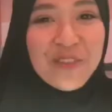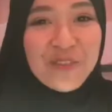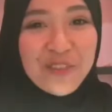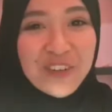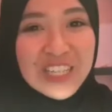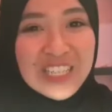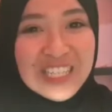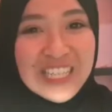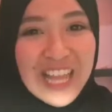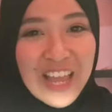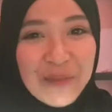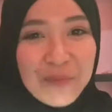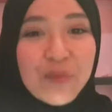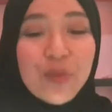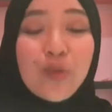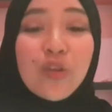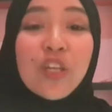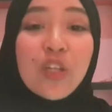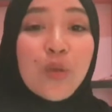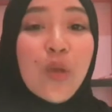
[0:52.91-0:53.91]
First step,
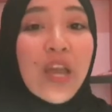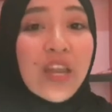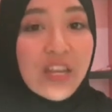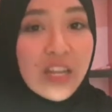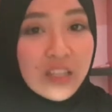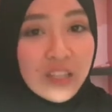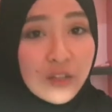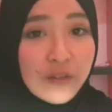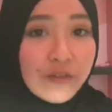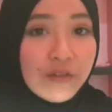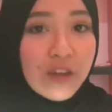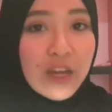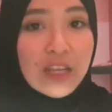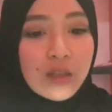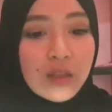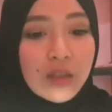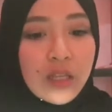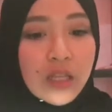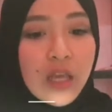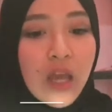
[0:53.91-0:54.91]
you need to identify
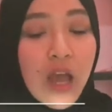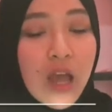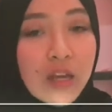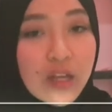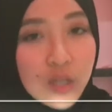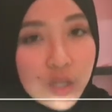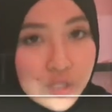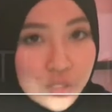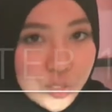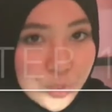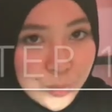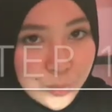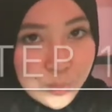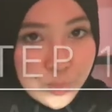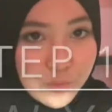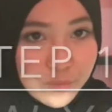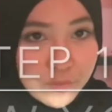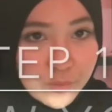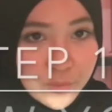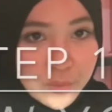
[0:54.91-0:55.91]
the
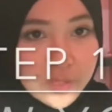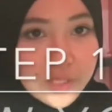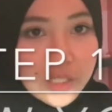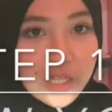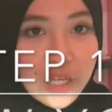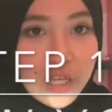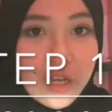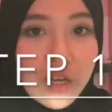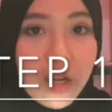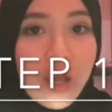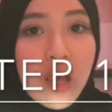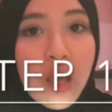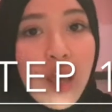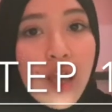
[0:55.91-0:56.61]
undertone of your skin.